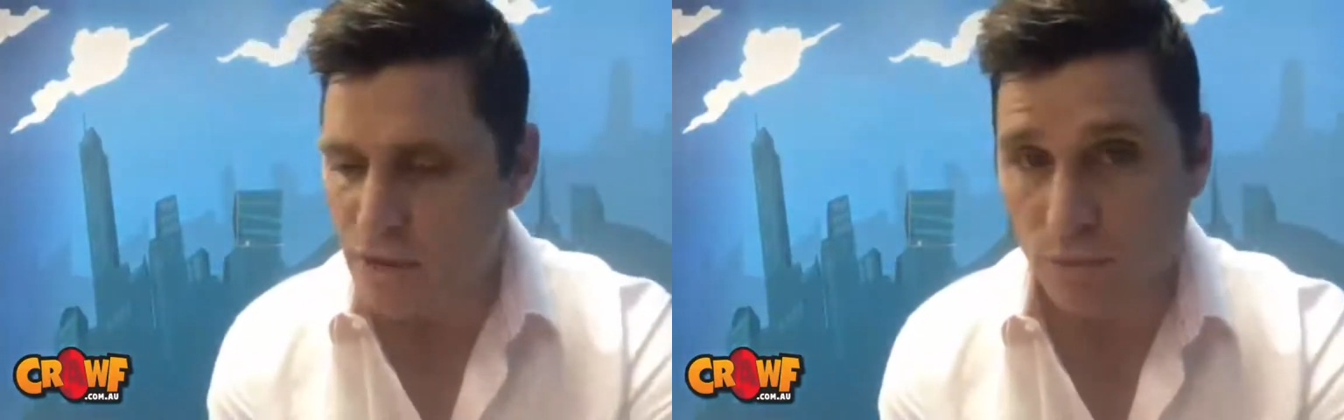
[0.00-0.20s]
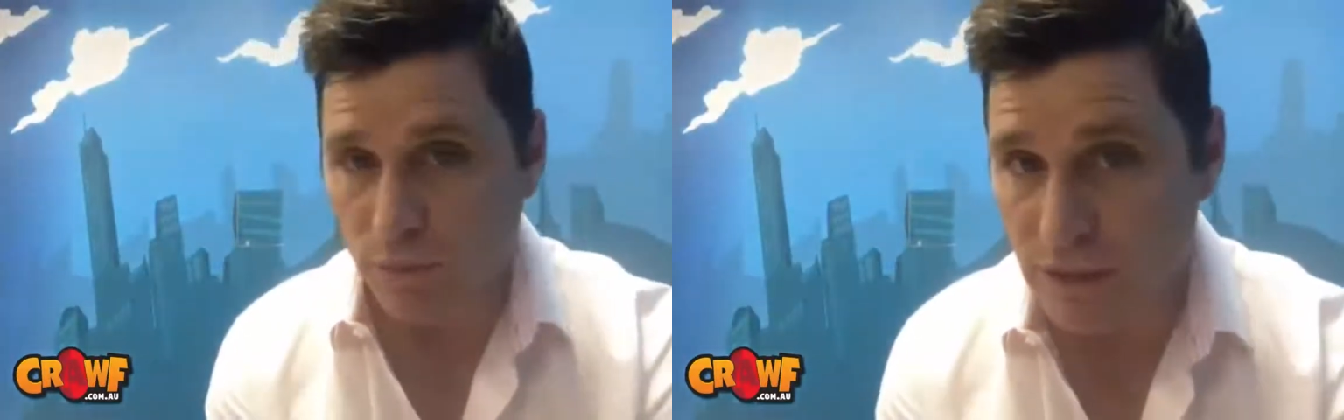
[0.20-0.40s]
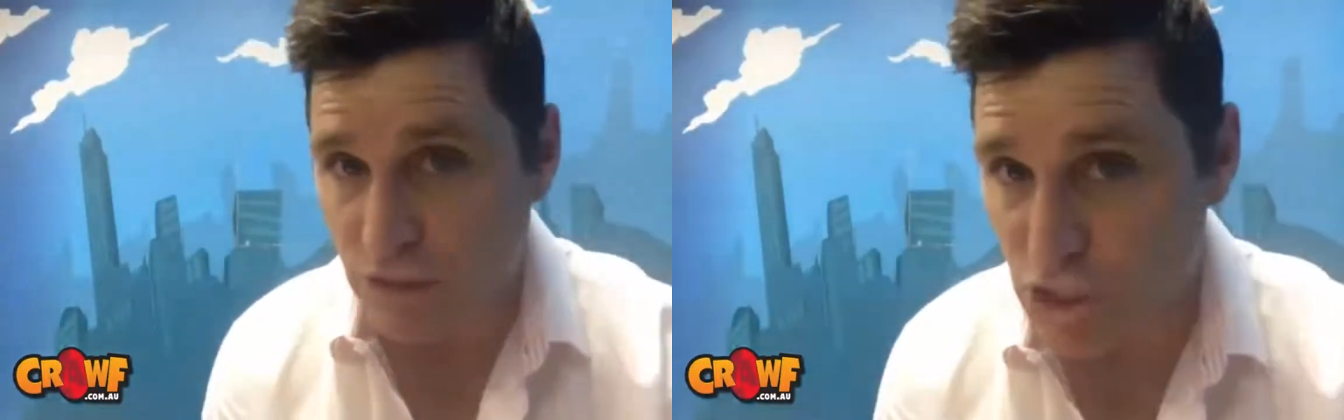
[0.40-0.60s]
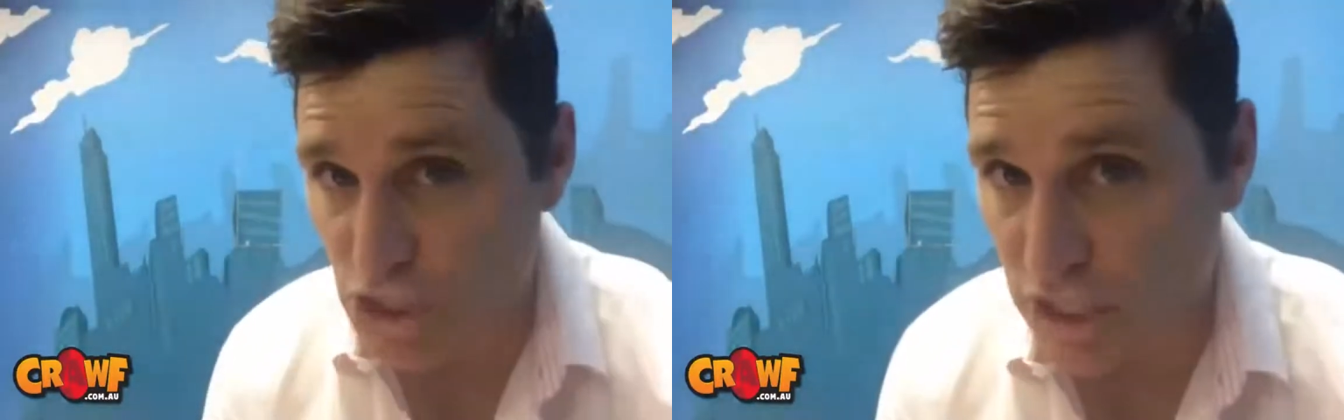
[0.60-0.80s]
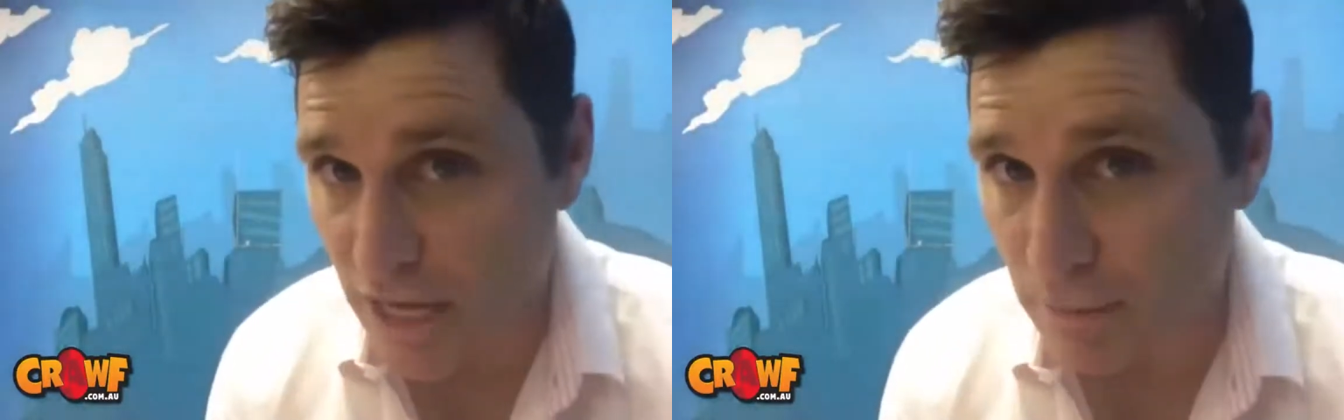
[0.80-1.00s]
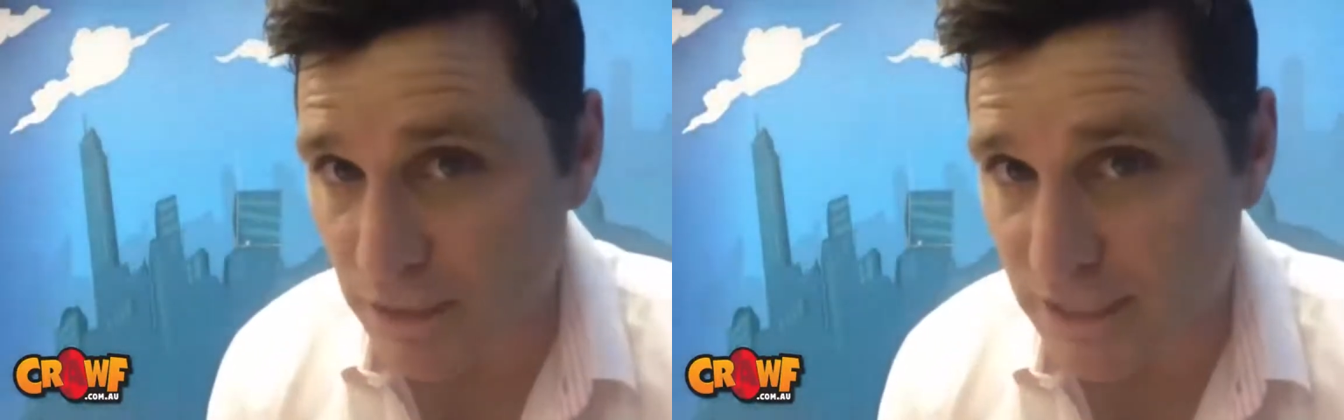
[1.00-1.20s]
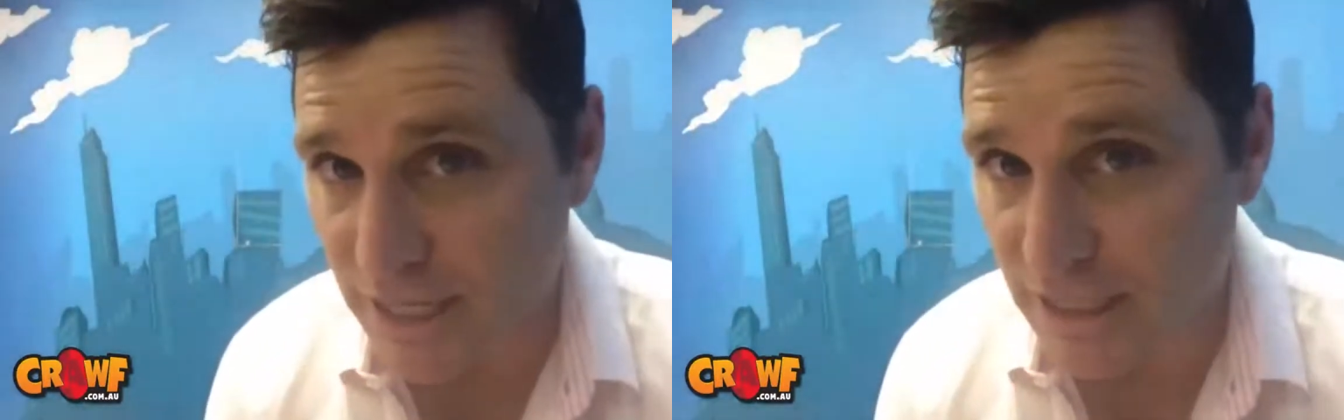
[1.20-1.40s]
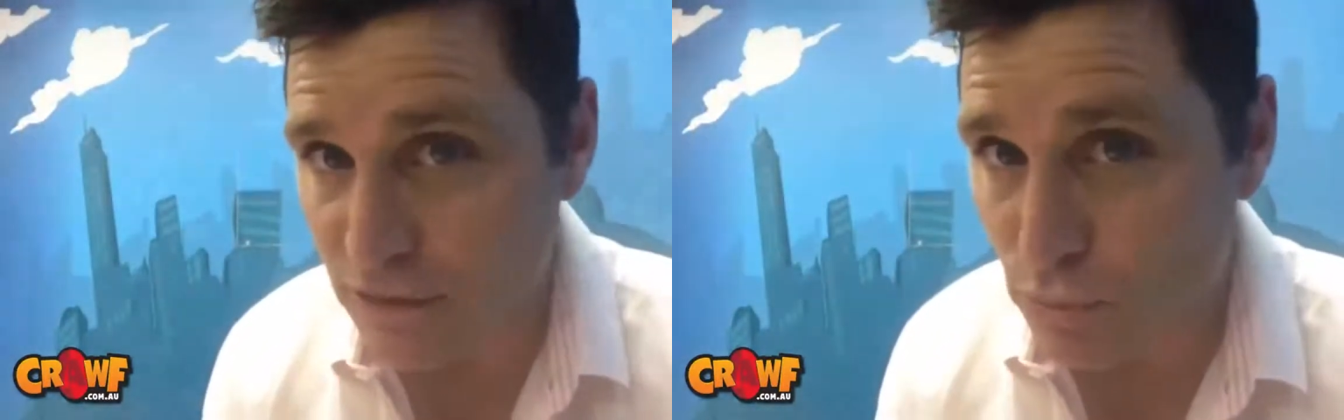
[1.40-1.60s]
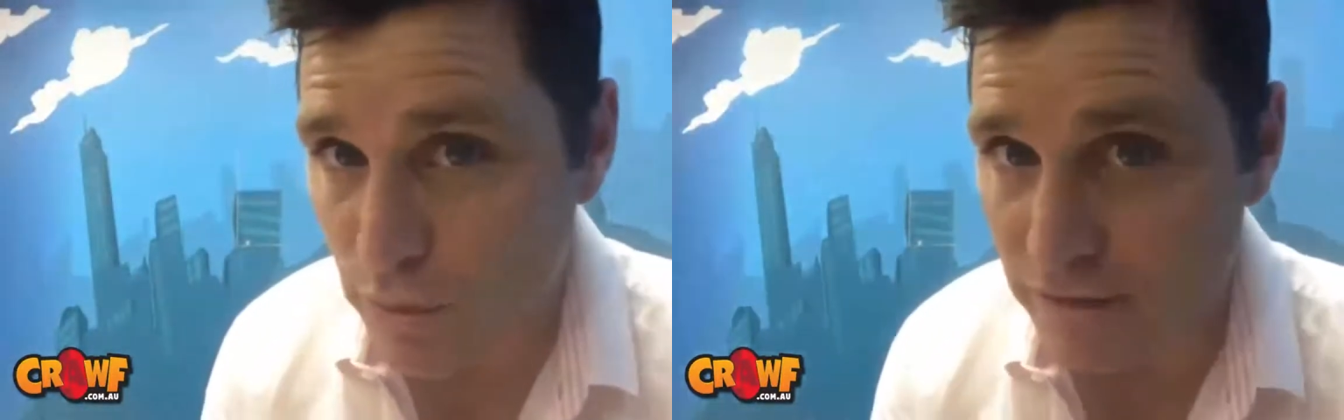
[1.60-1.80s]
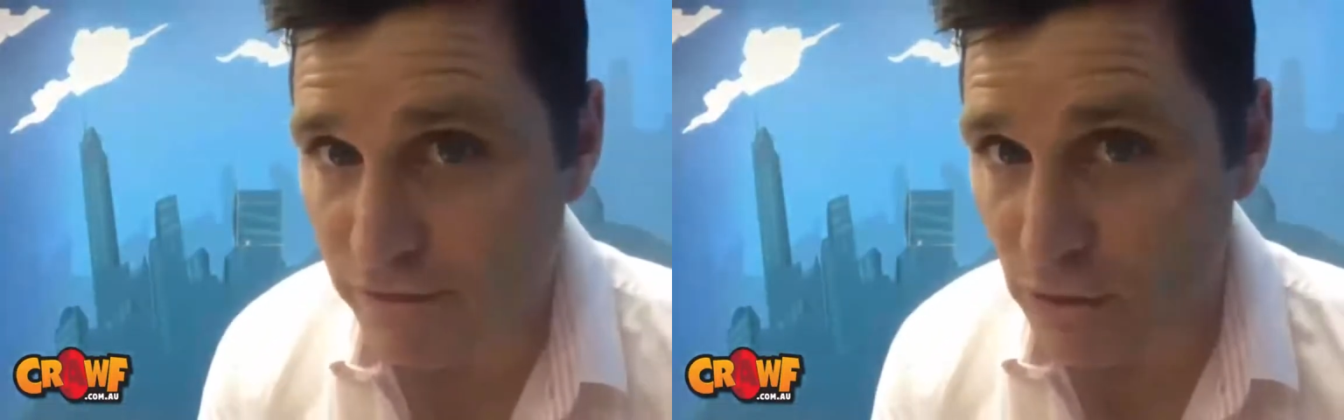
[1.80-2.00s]
With G. Ablett getting
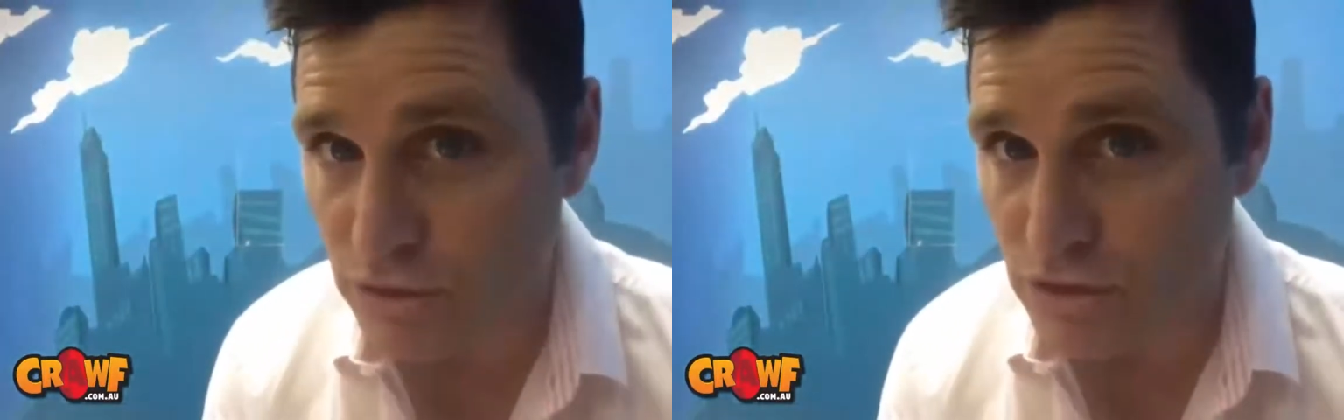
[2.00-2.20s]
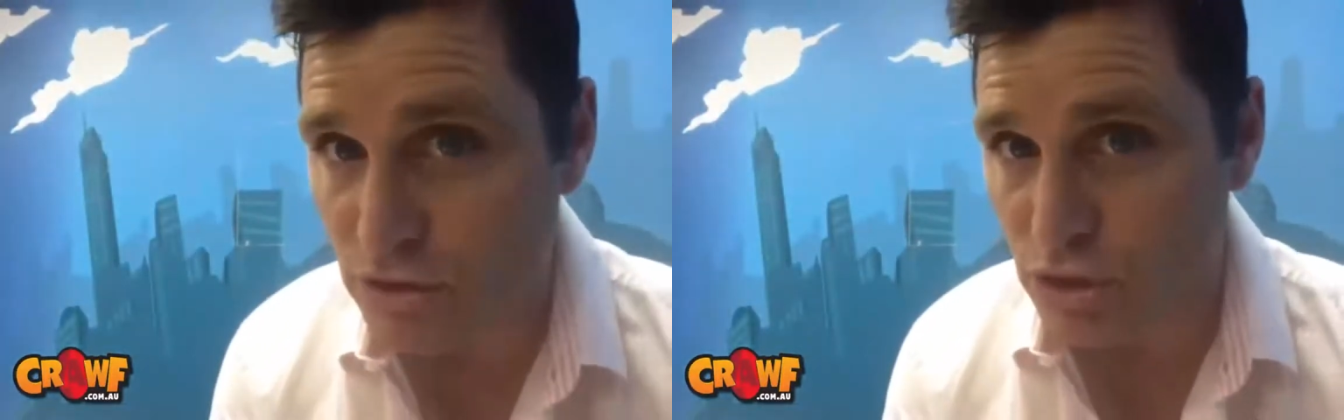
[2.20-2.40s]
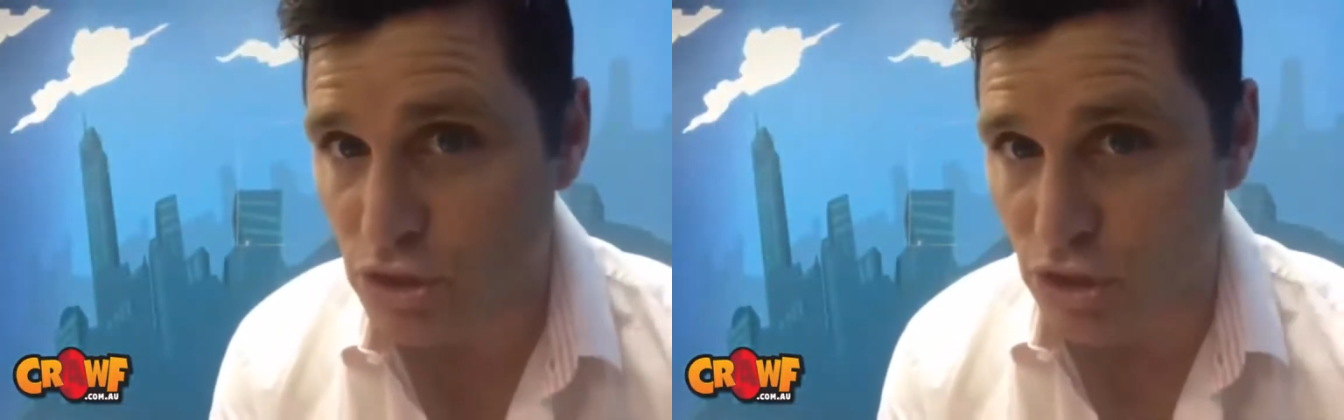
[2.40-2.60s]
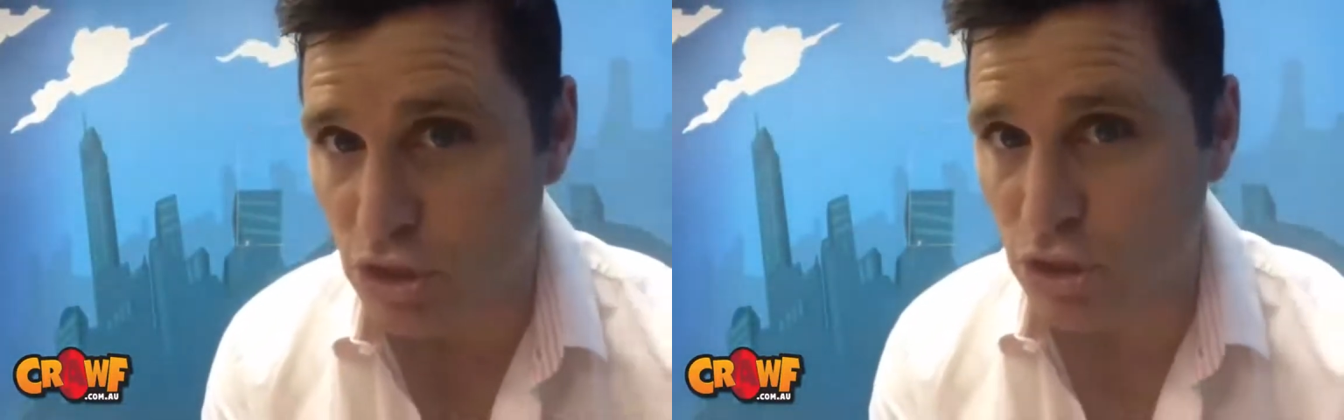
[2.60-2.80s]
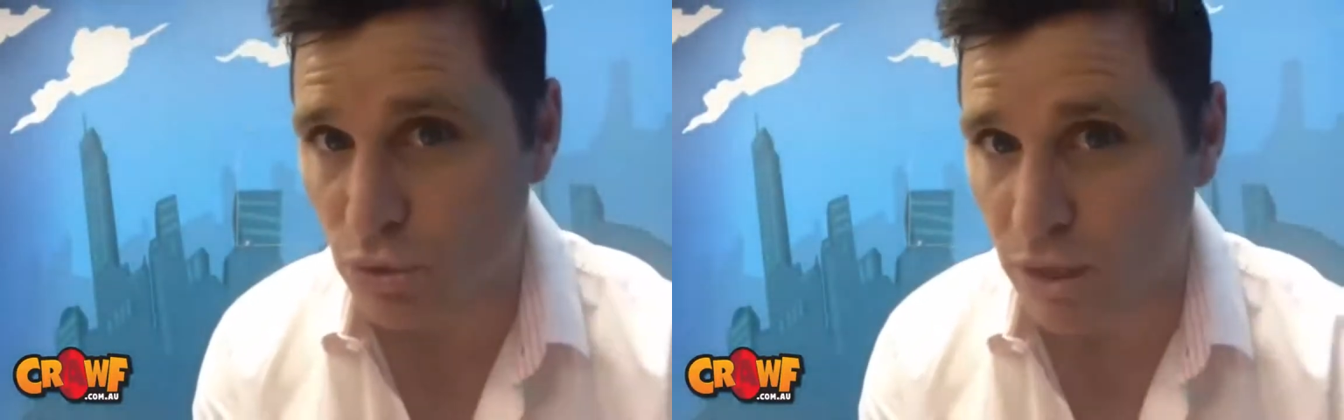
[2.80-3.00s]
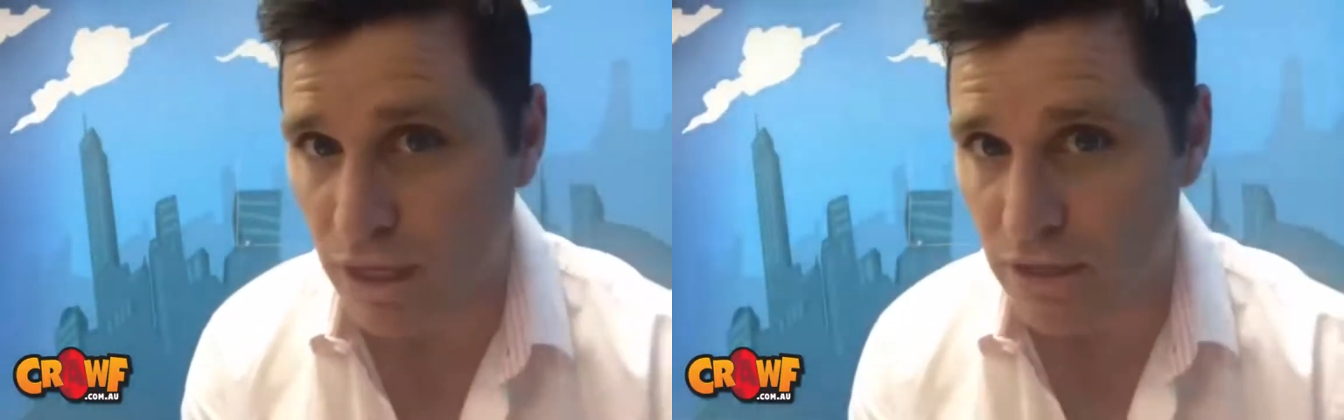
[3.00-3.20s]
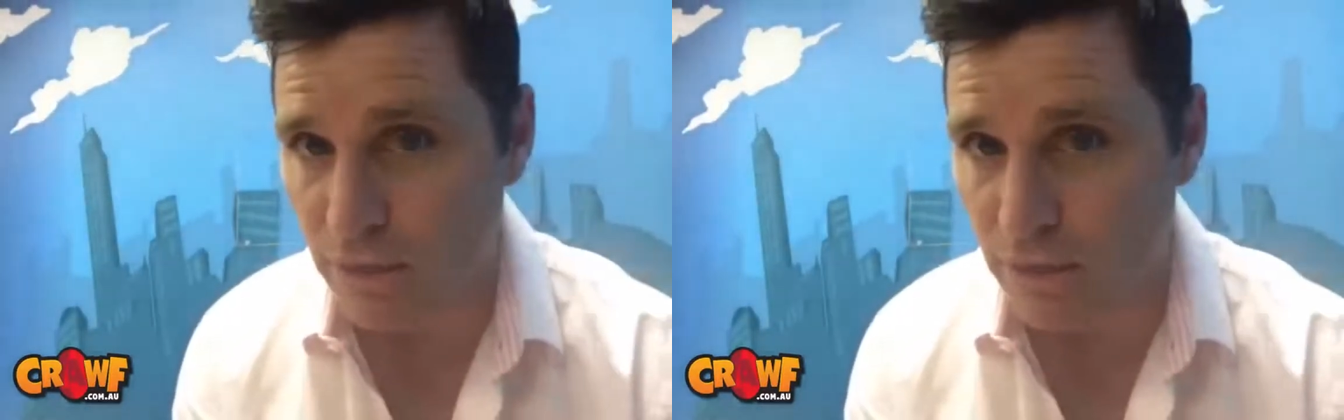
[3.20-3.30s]
3 votes to secure